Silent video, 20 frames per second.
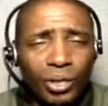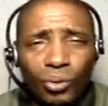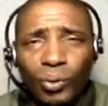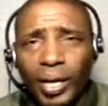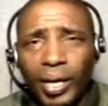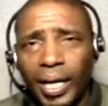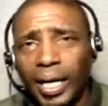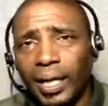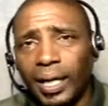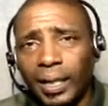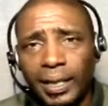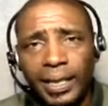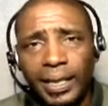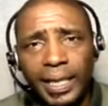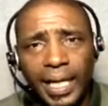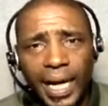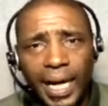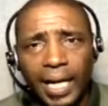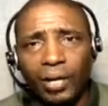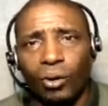New England,
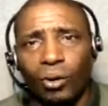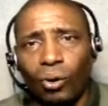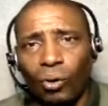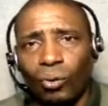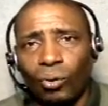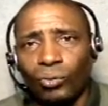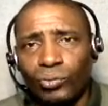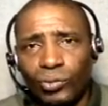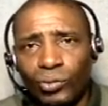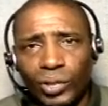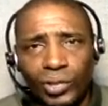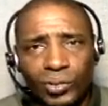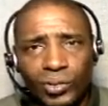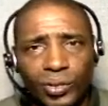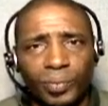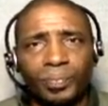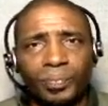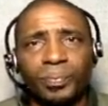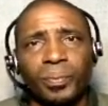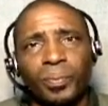he had a whole
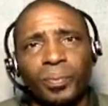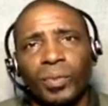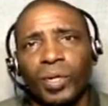system